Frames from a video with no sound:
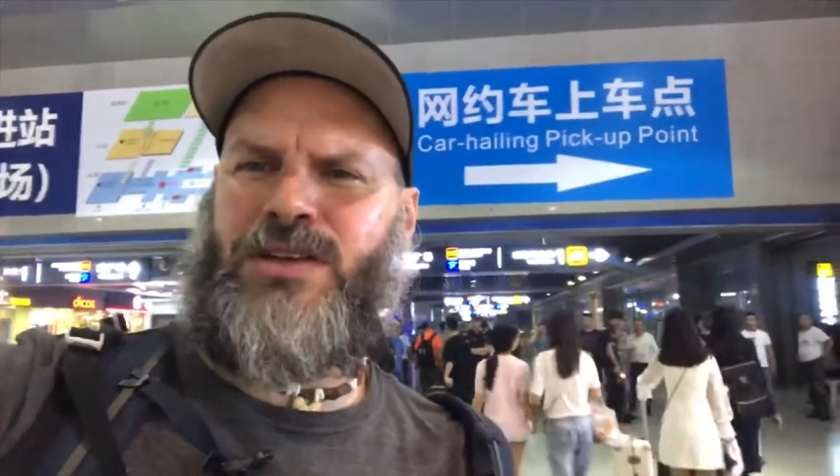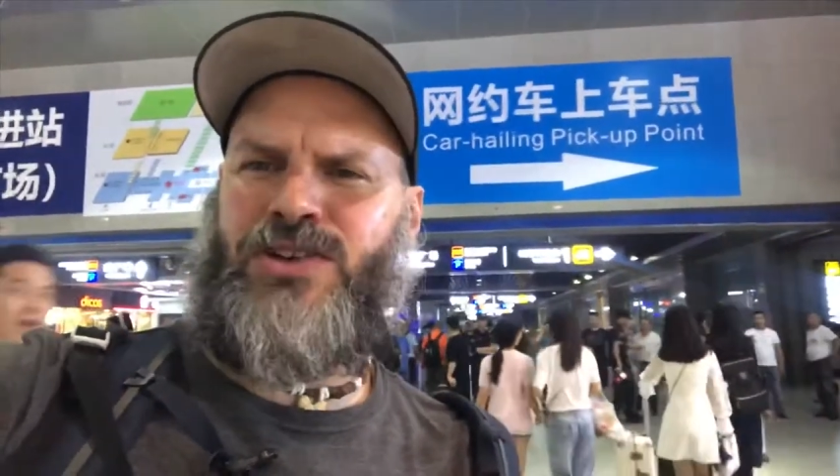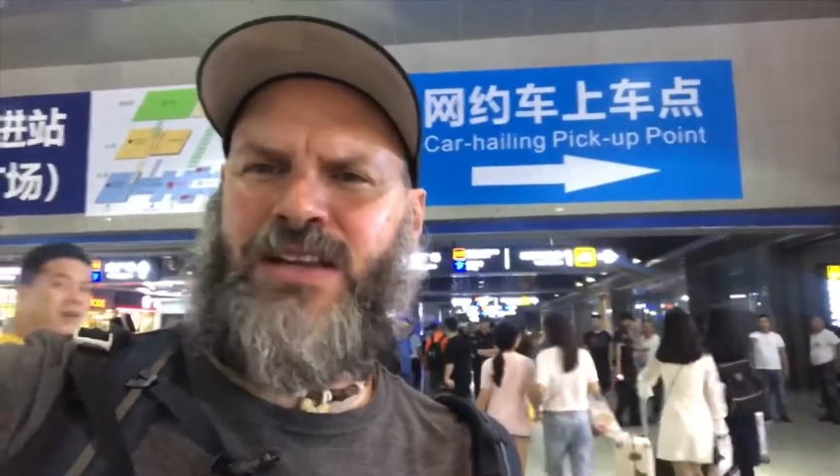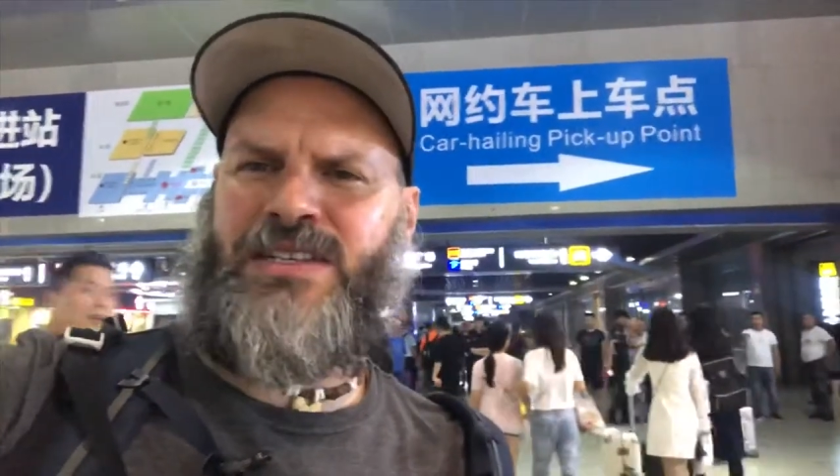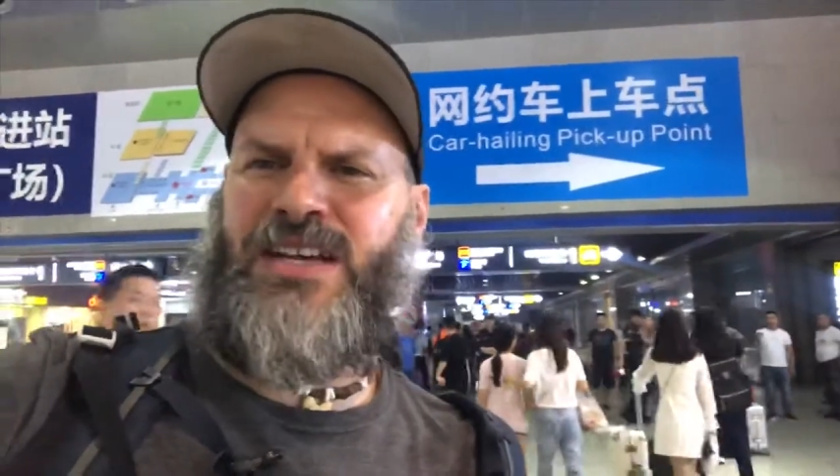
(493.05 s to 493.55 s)

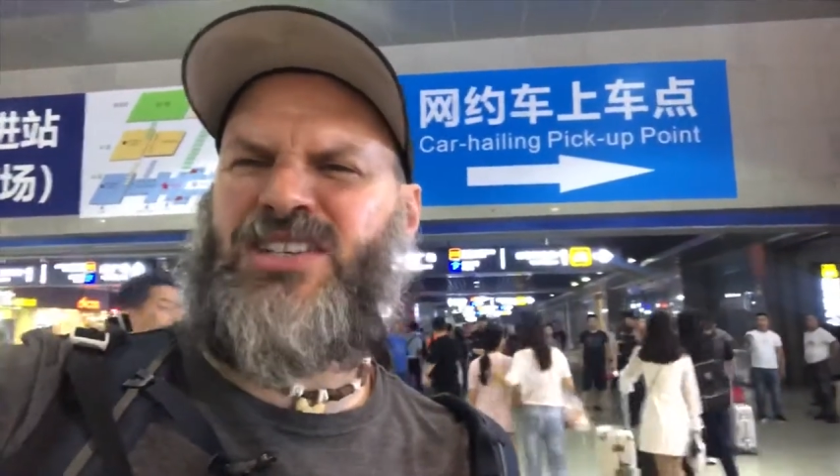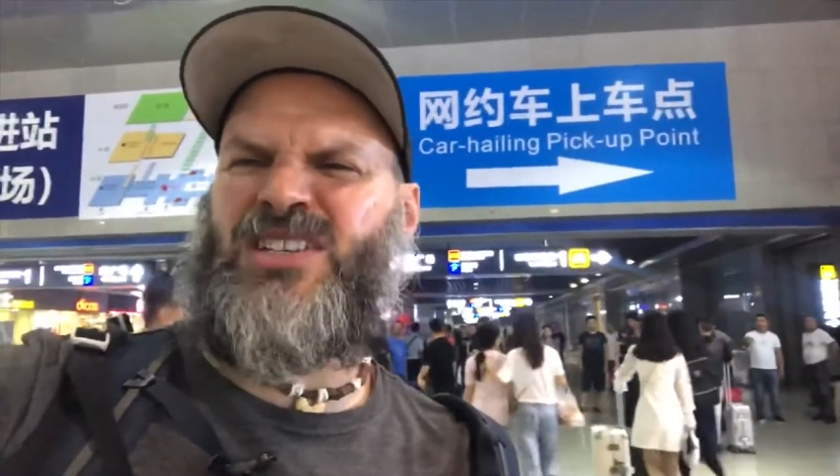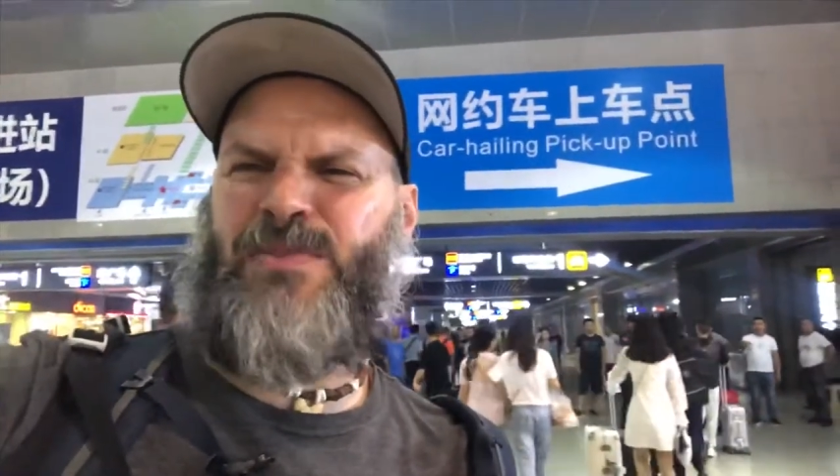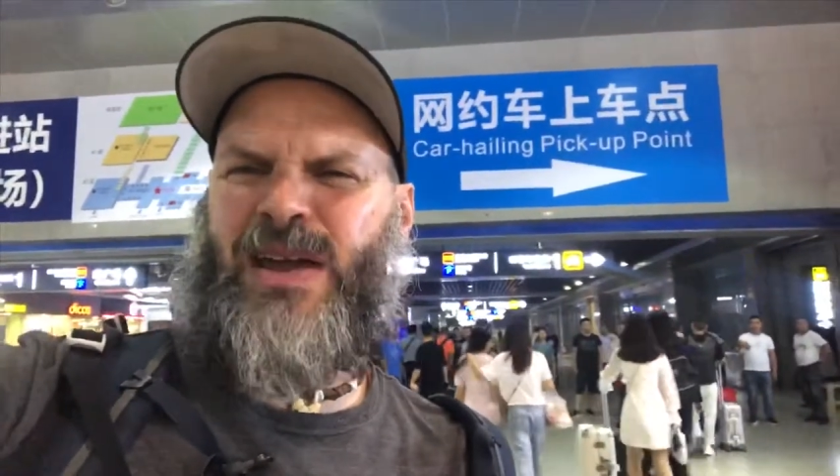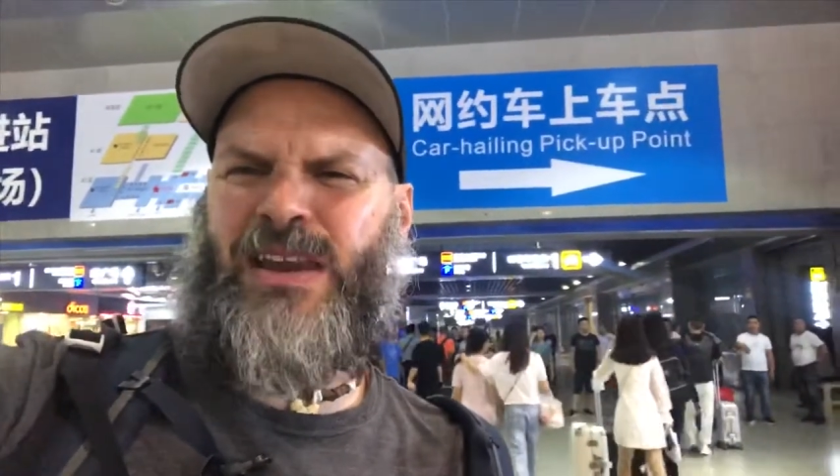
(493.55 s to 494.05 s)
train station,
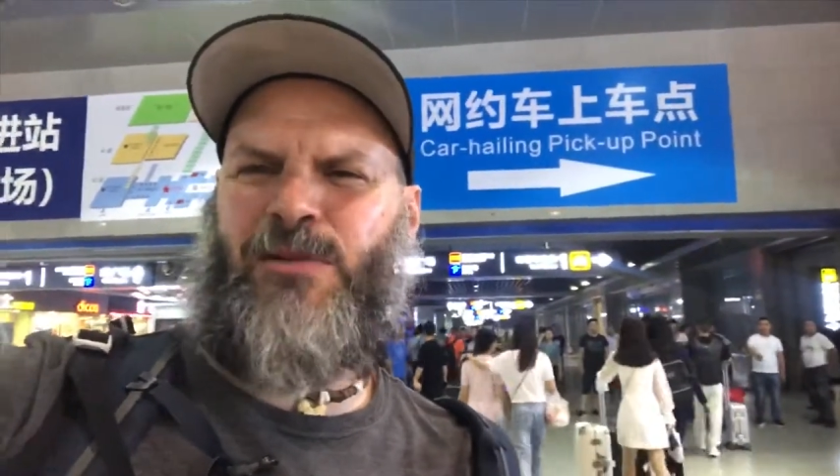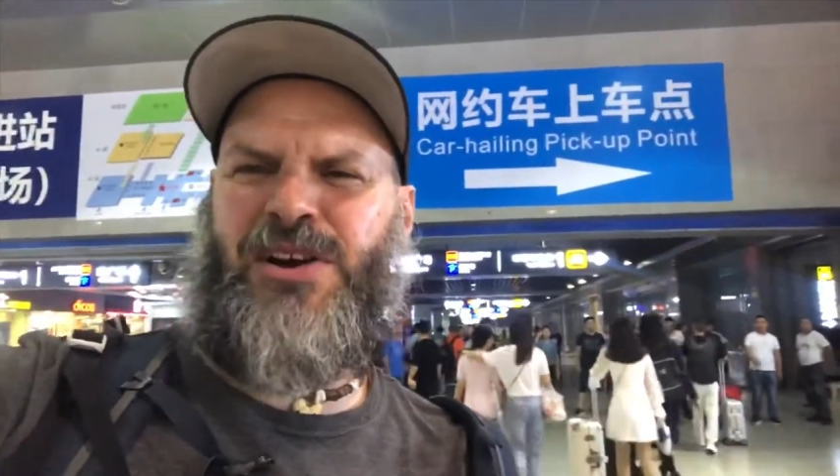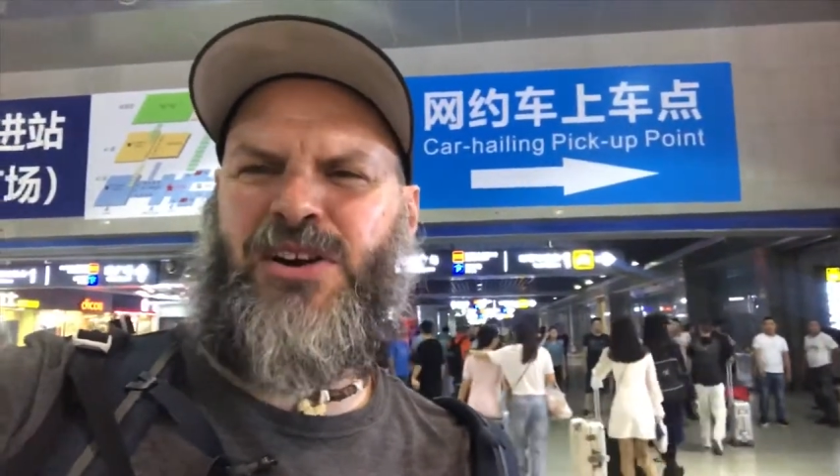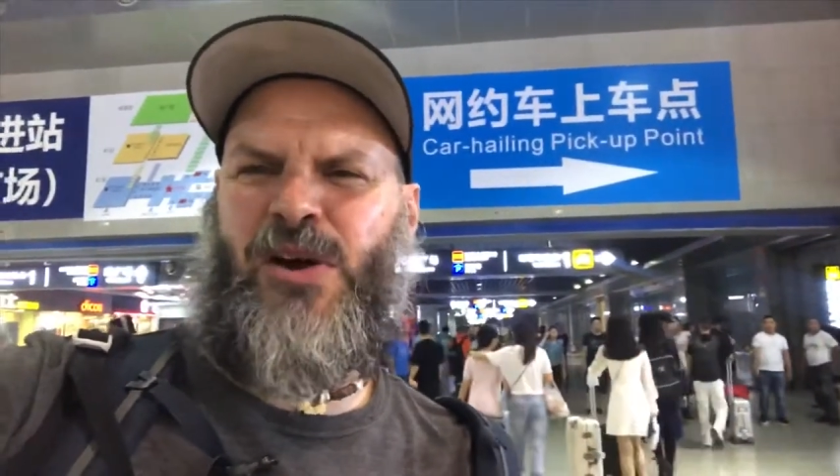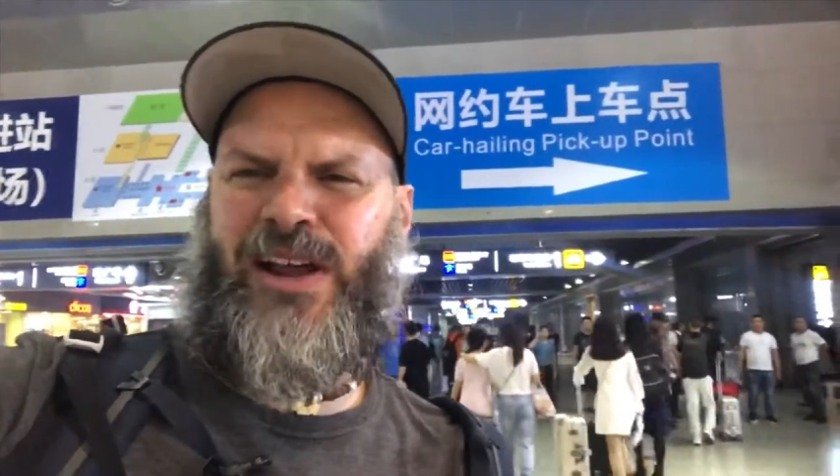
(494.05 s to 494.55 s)
depending where
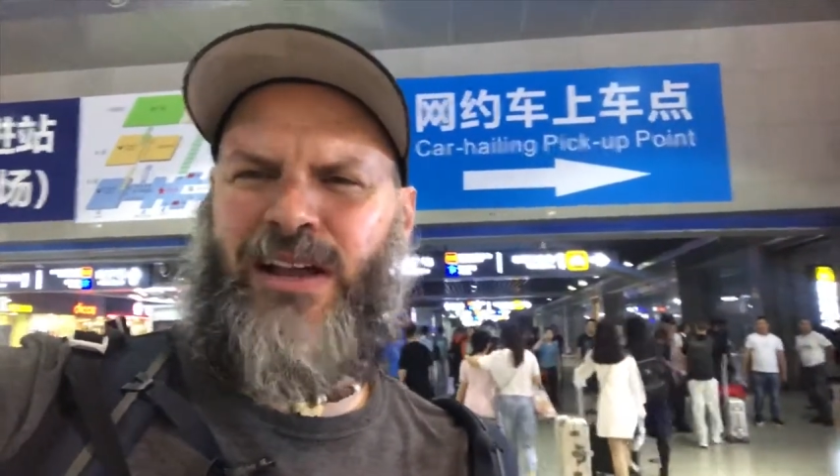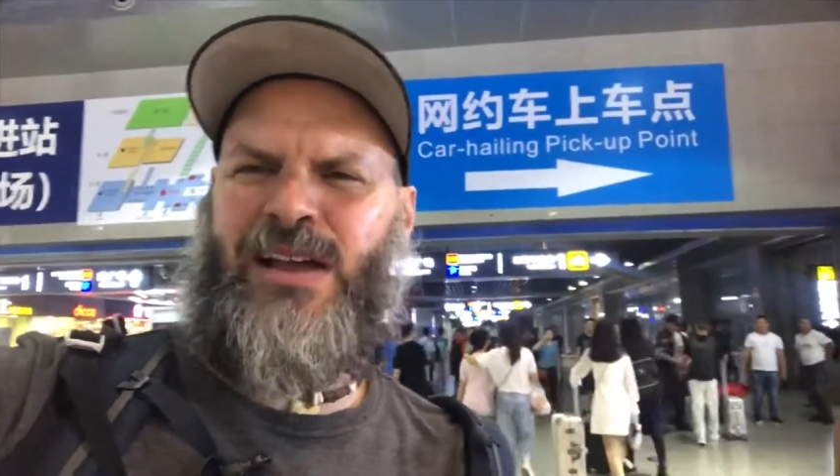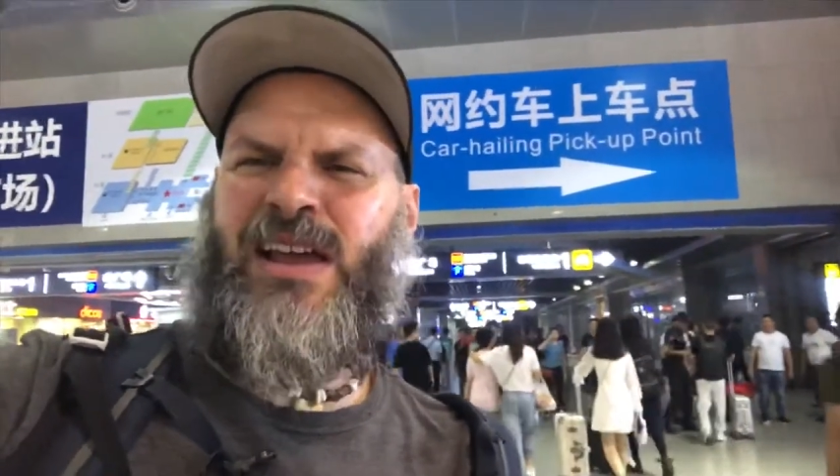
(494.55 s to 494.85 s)
you're going